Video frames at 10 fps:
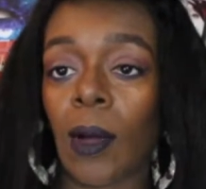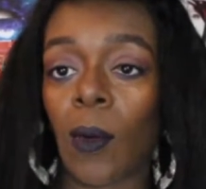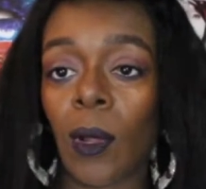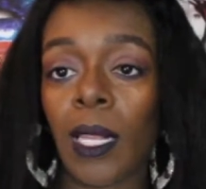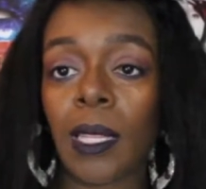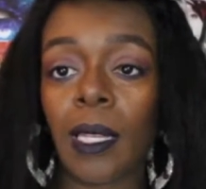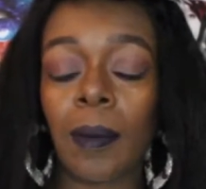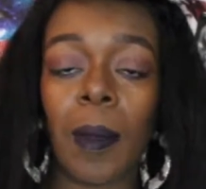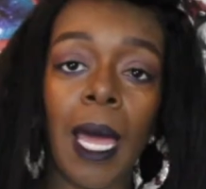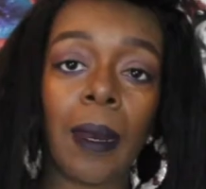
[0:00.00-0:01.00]
All at
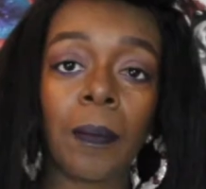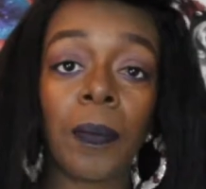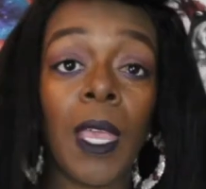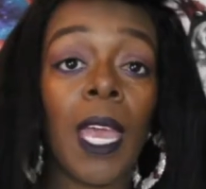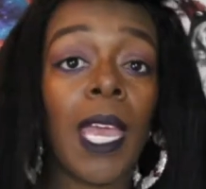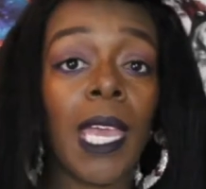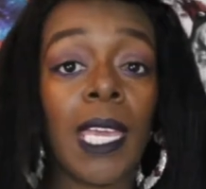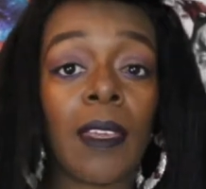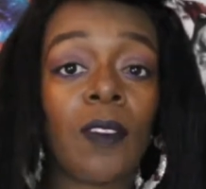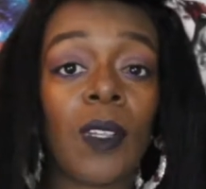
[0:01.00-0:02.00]
the bottom.
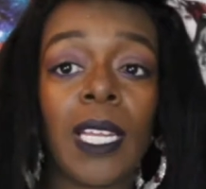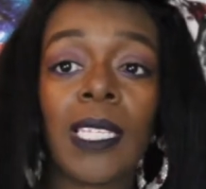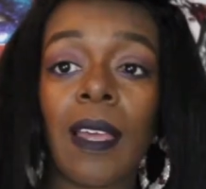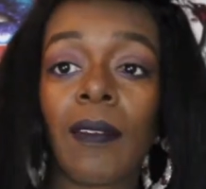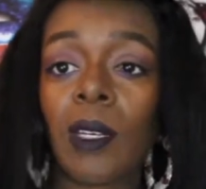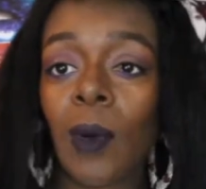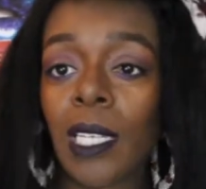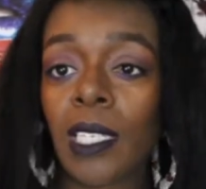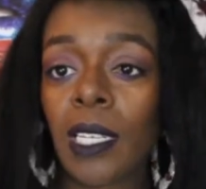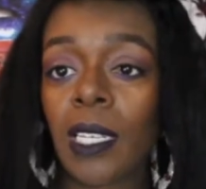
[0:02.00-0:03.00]
If you ladies have any
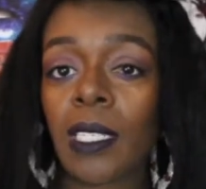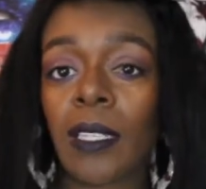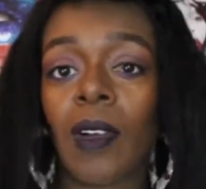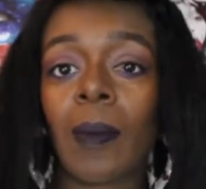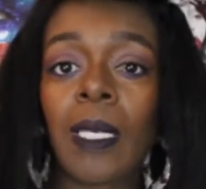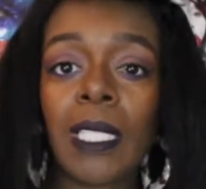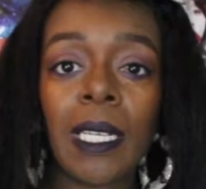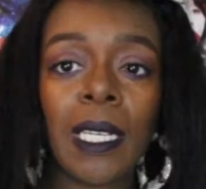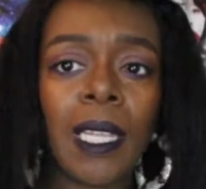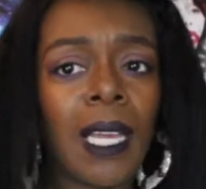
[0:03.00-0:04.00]
questions, if I missed
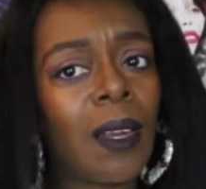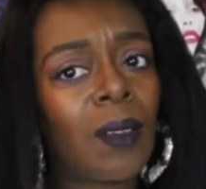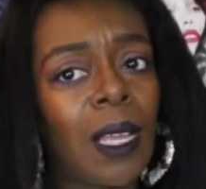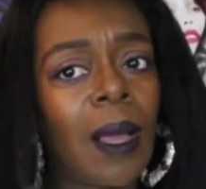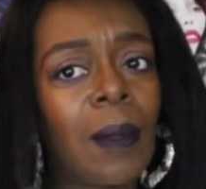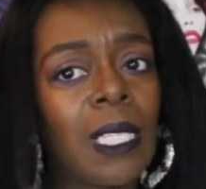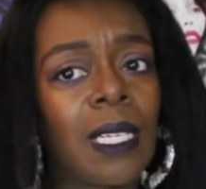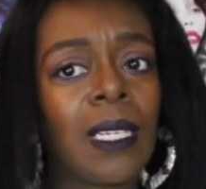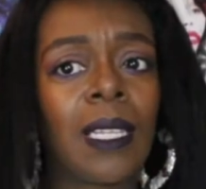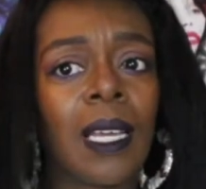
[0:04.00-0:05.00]
anything, I don't think I missed
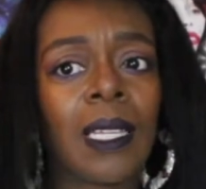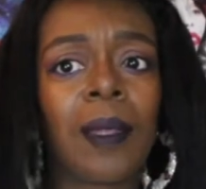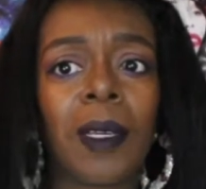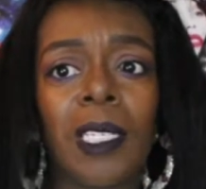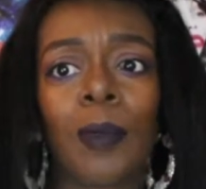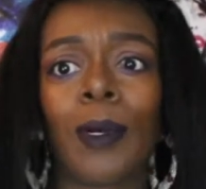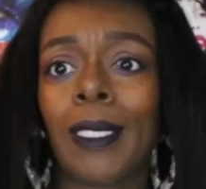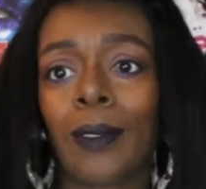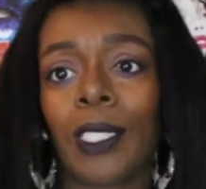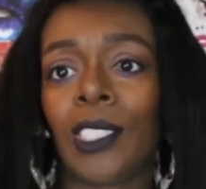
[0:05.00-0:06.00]
anything. Got the major
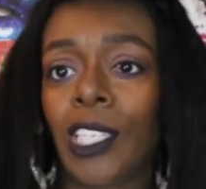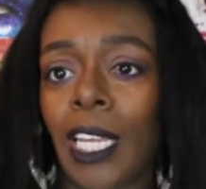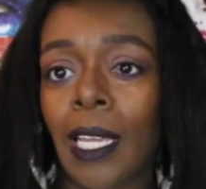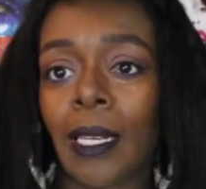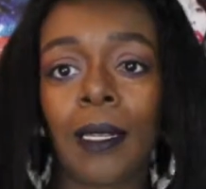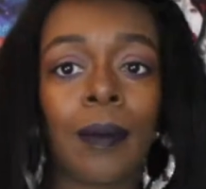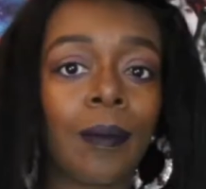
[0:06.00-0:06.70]
points. Was it shed?